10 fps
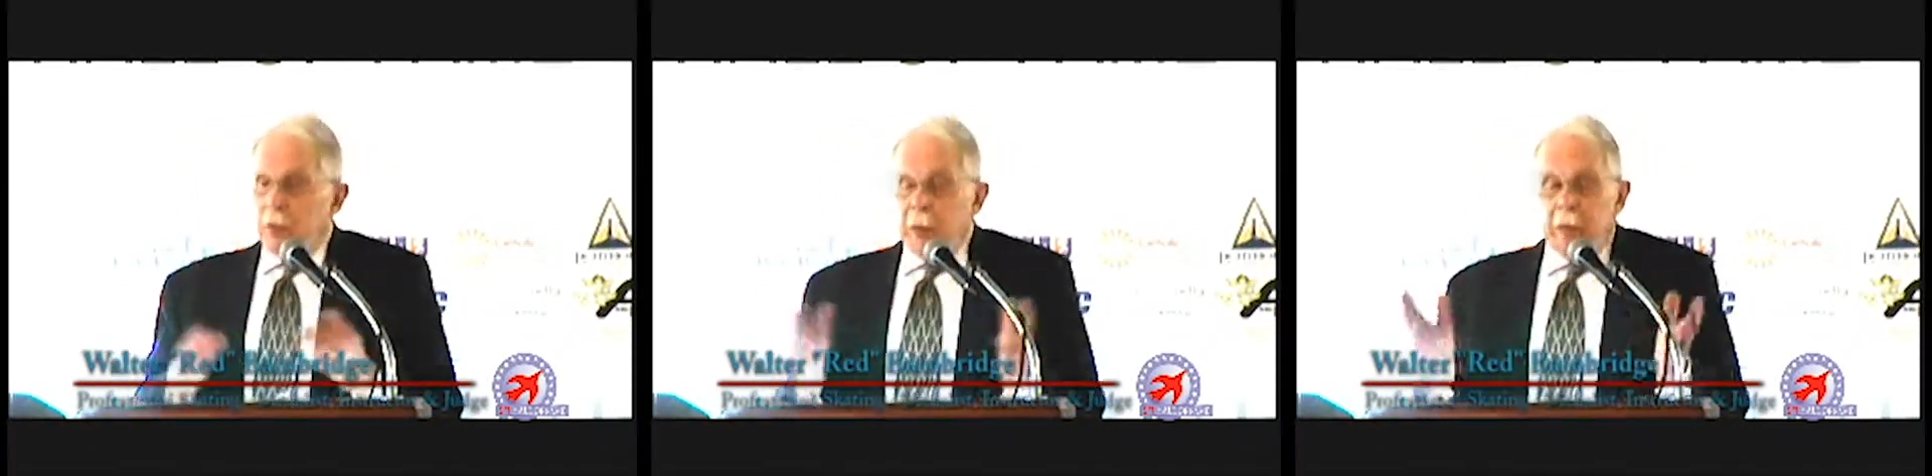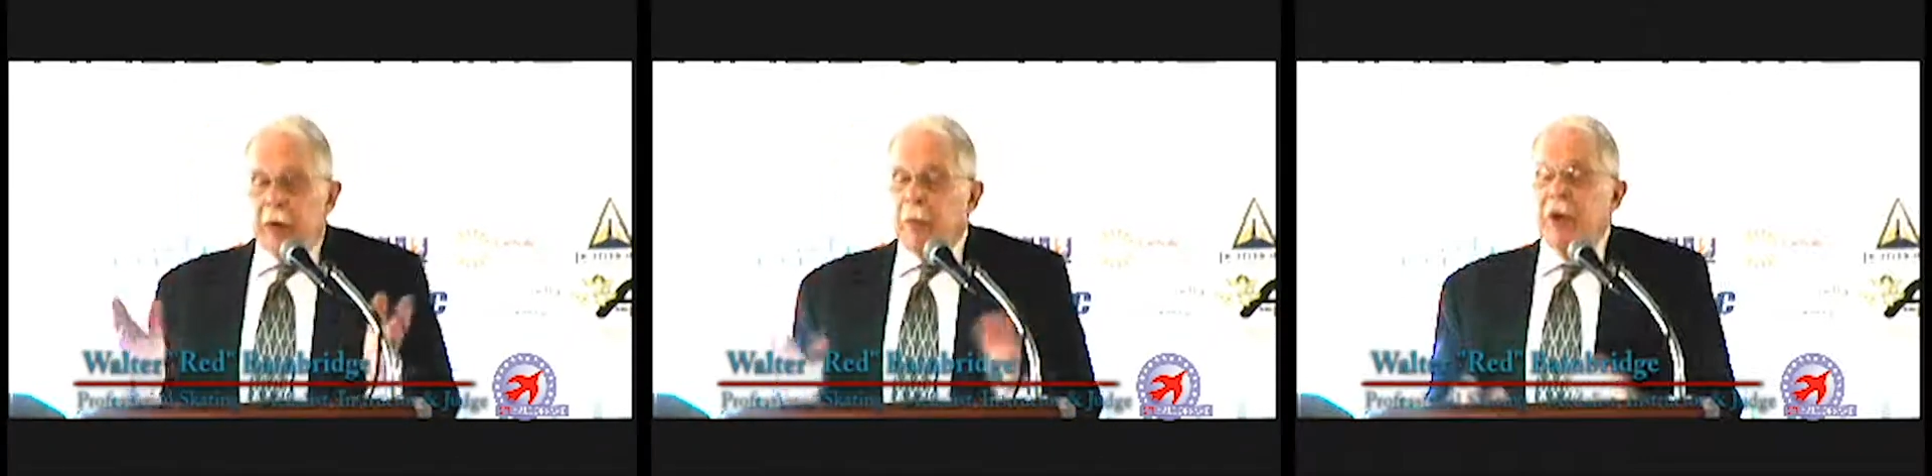
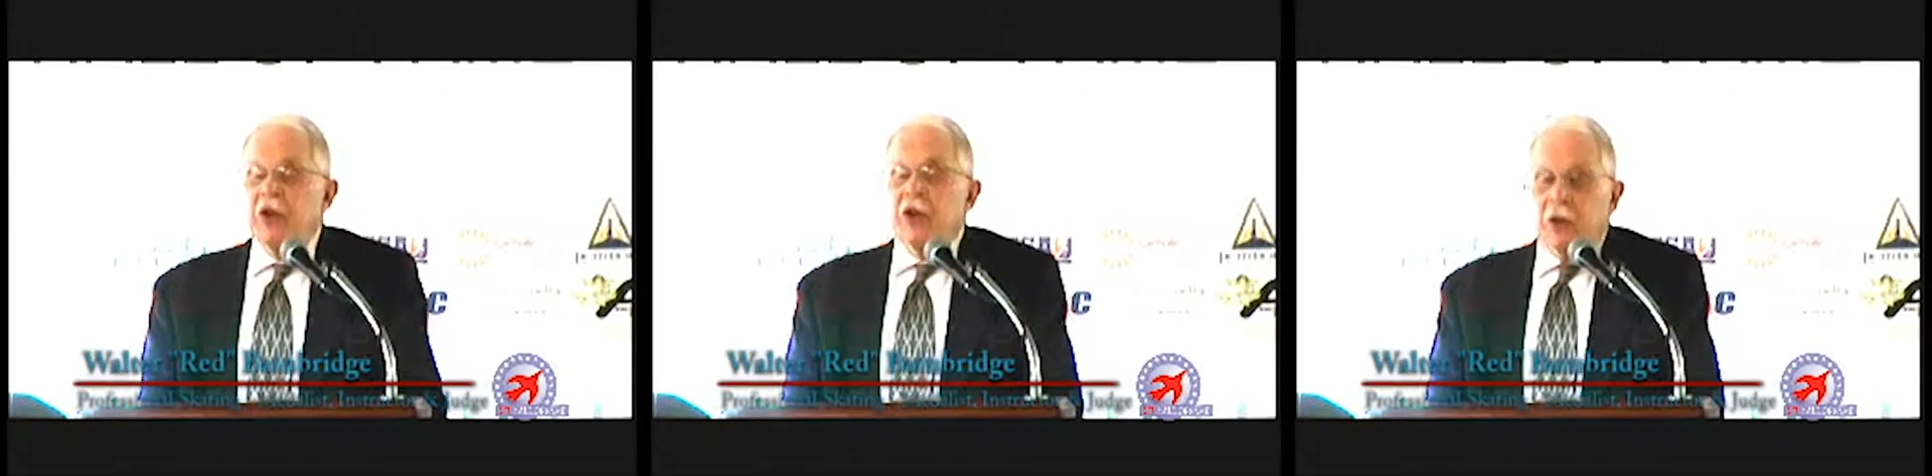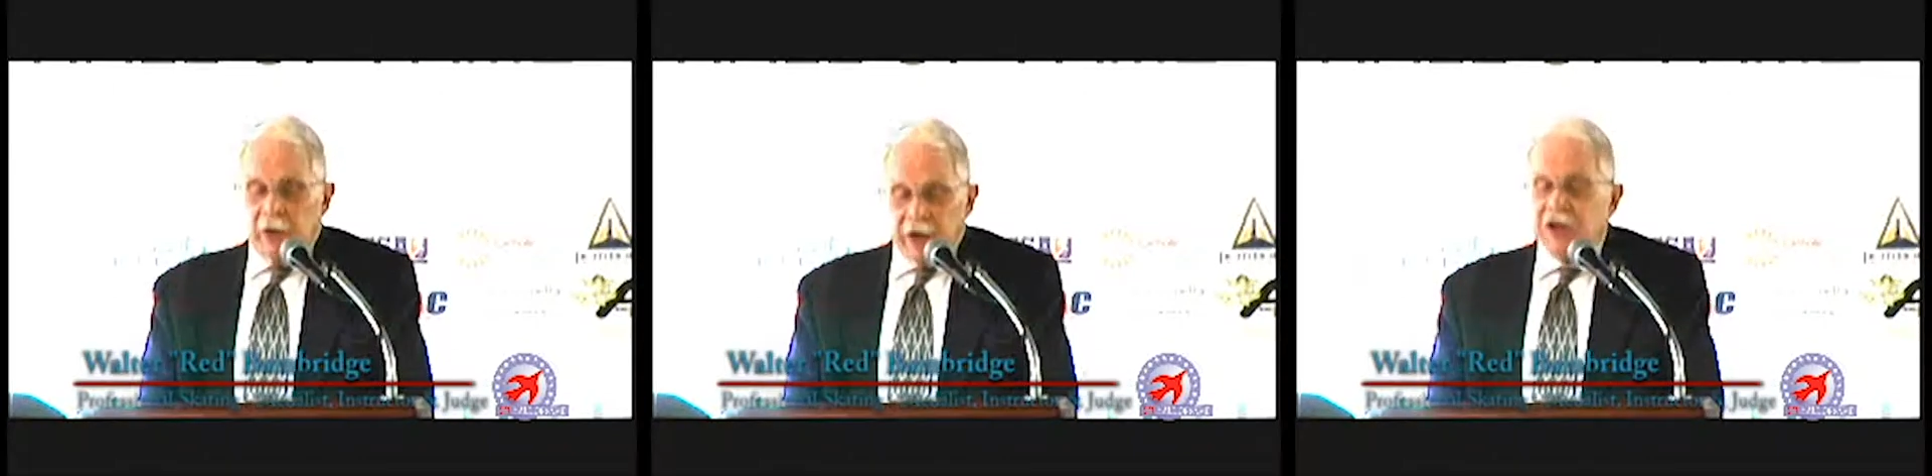been mentioned
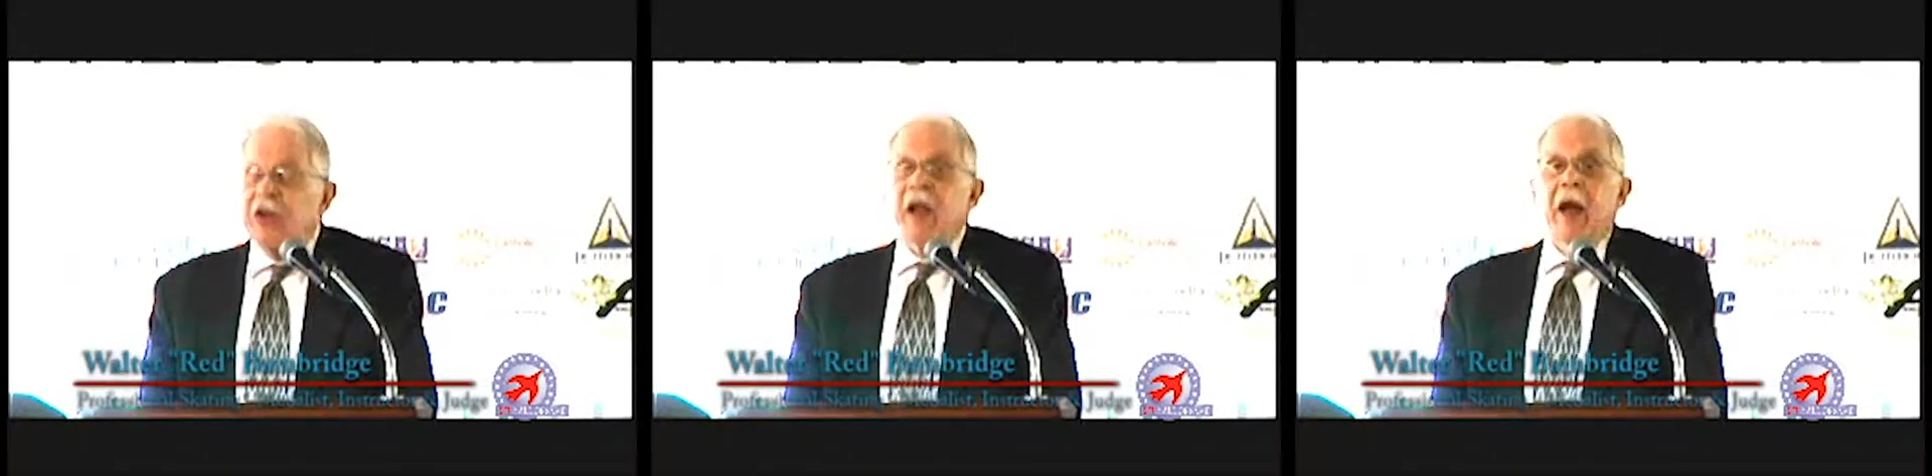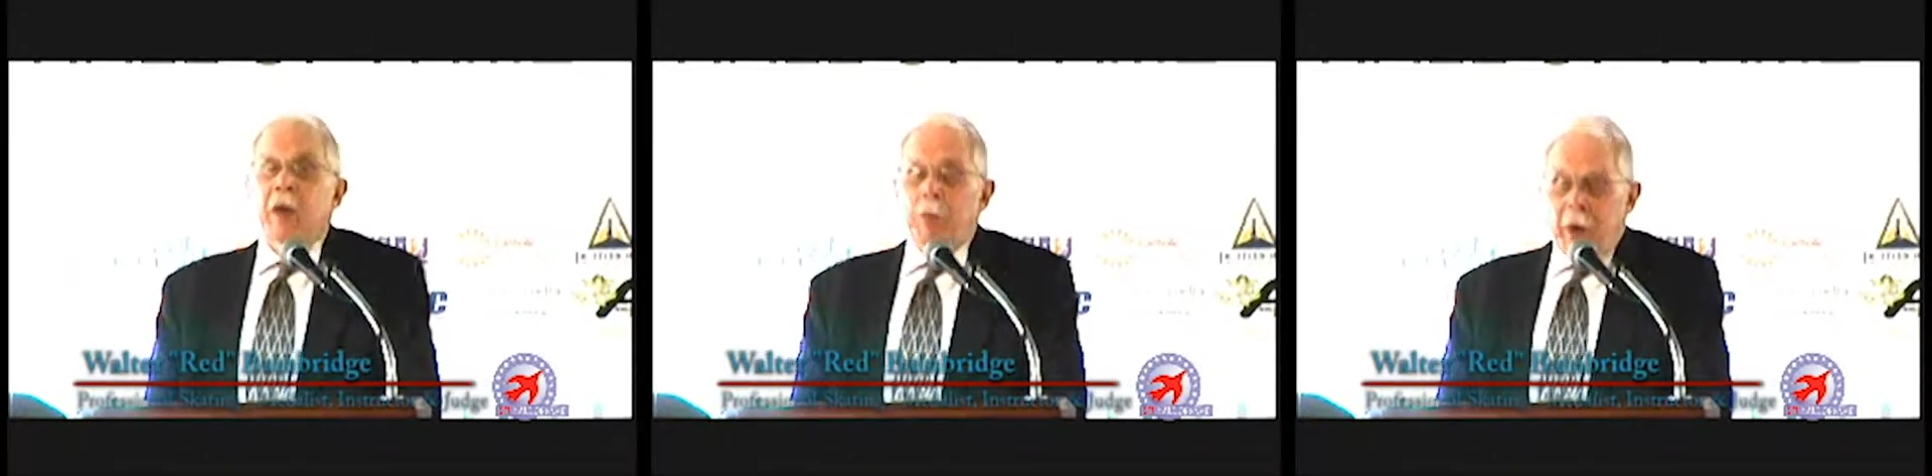earlier, is
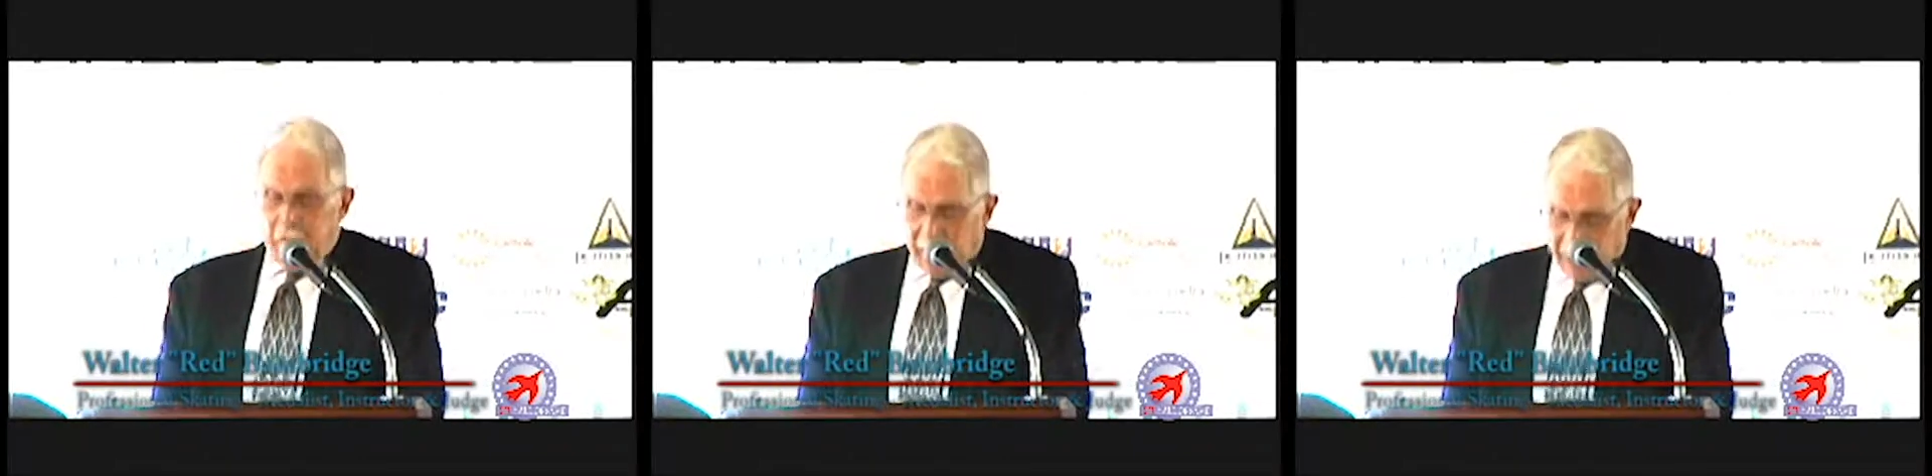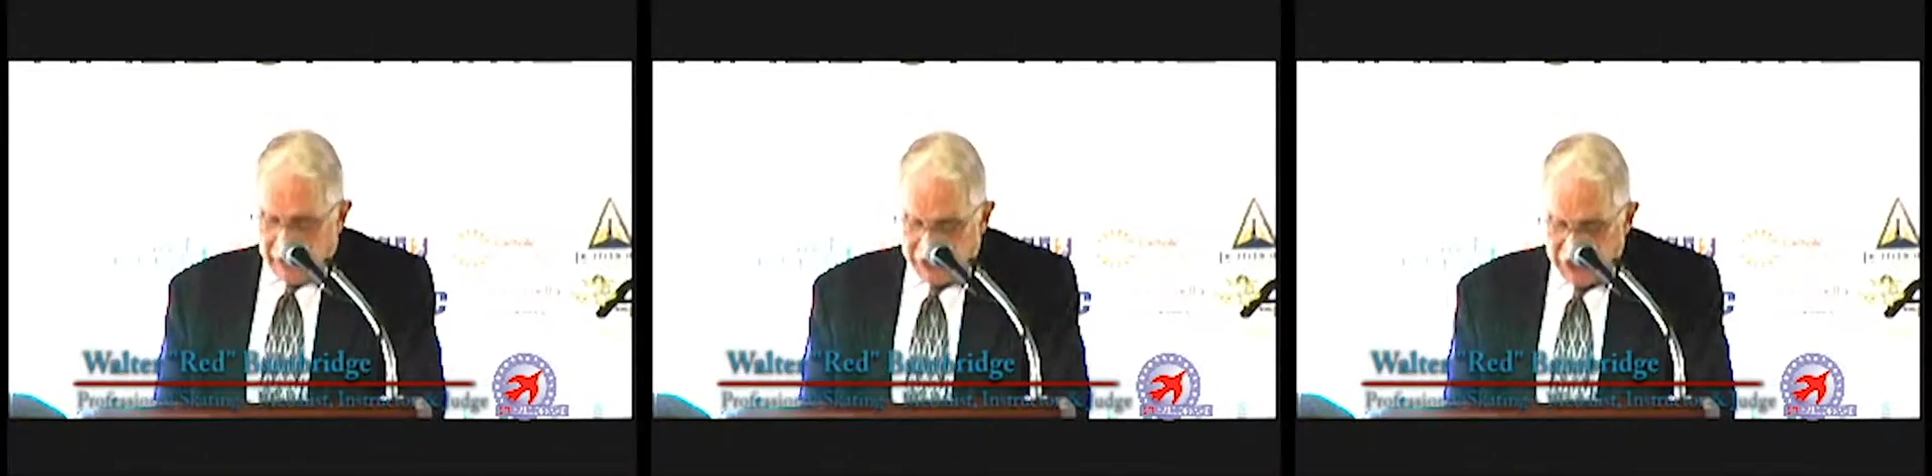not about
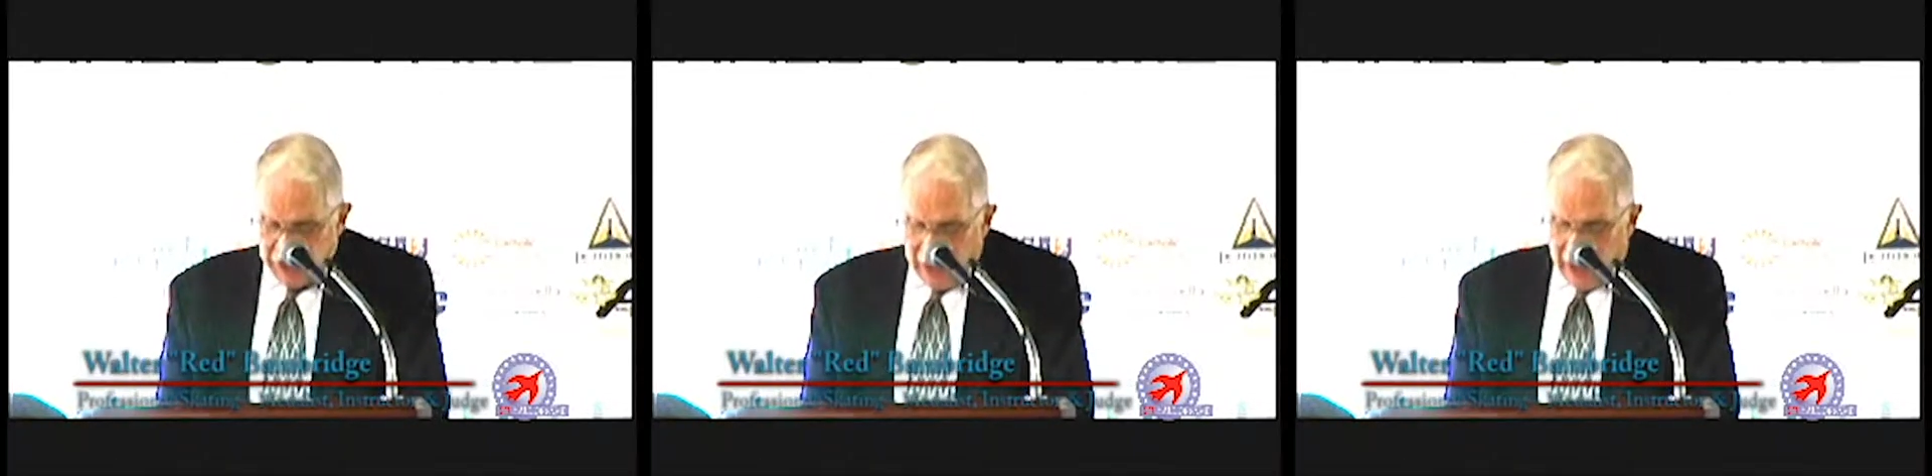us.